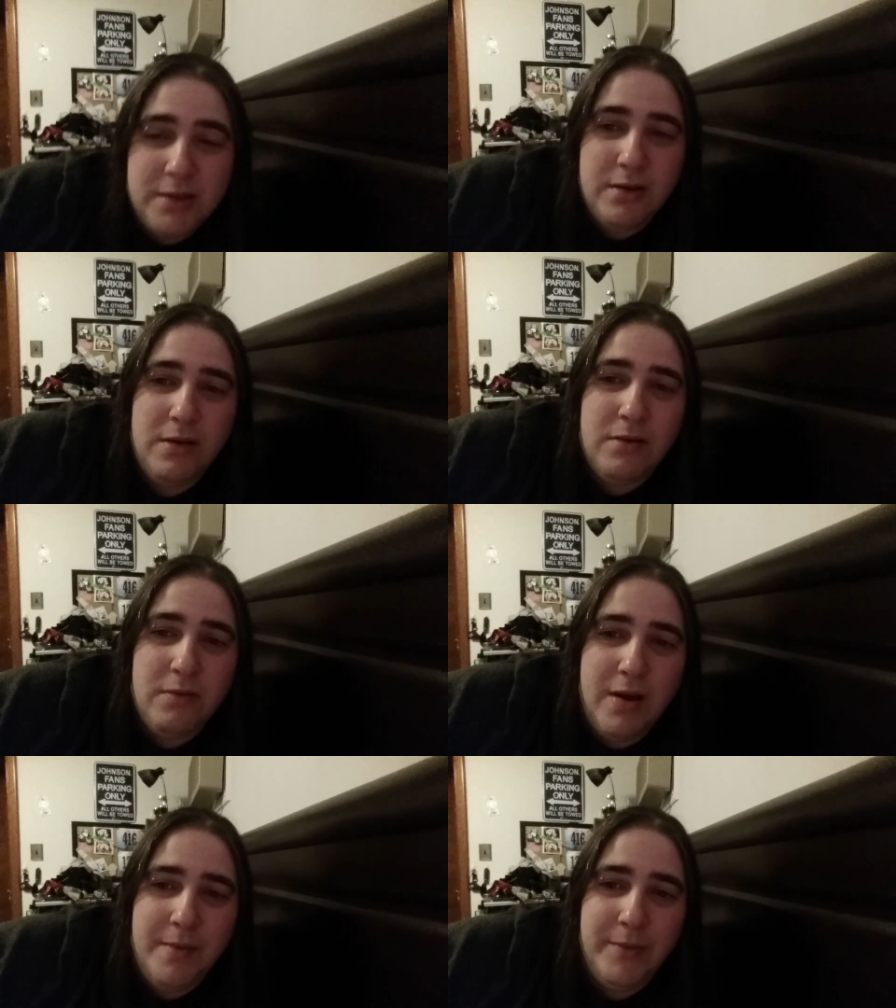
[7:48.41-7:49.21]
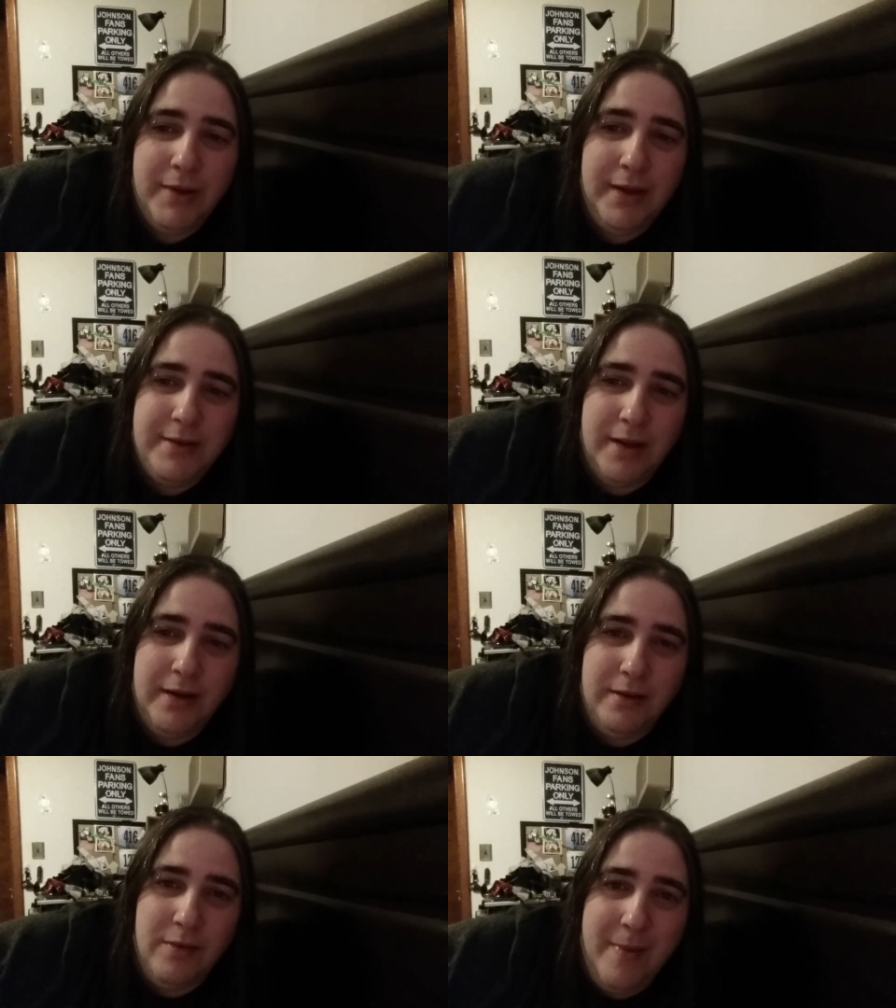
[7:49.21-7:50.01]
So I'm really
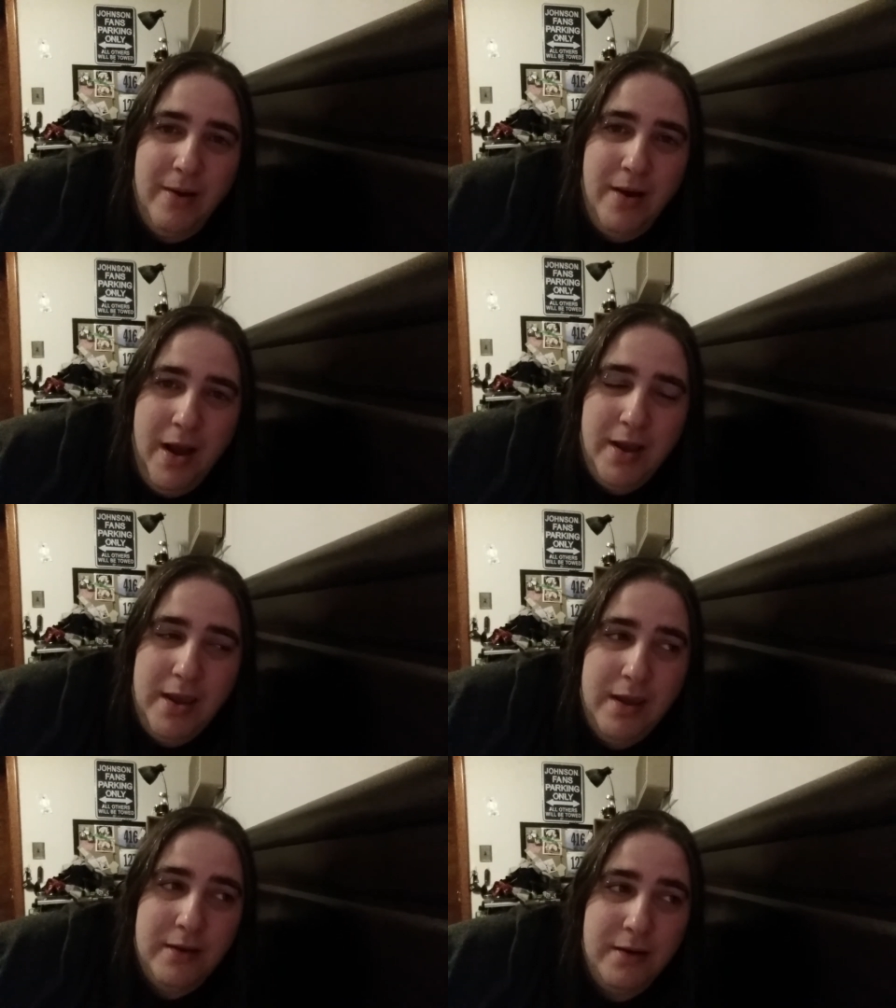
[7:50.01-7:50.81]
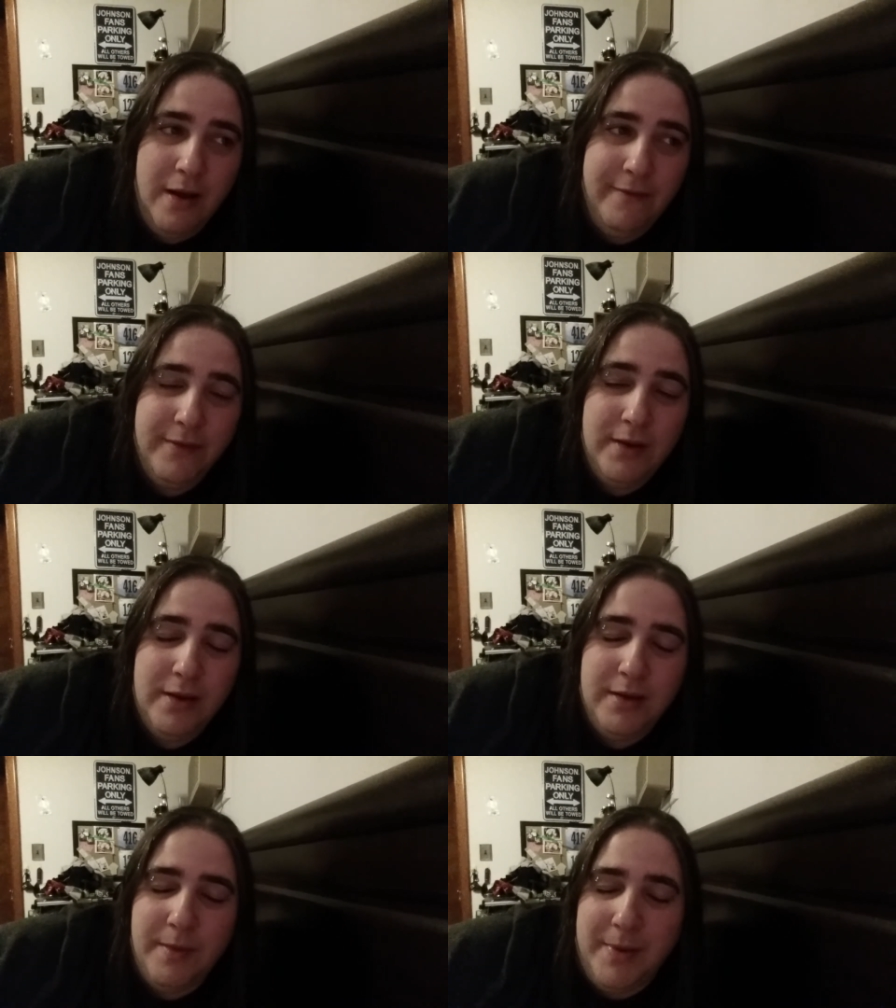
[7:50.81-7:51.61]
excited though about hockey and obvious.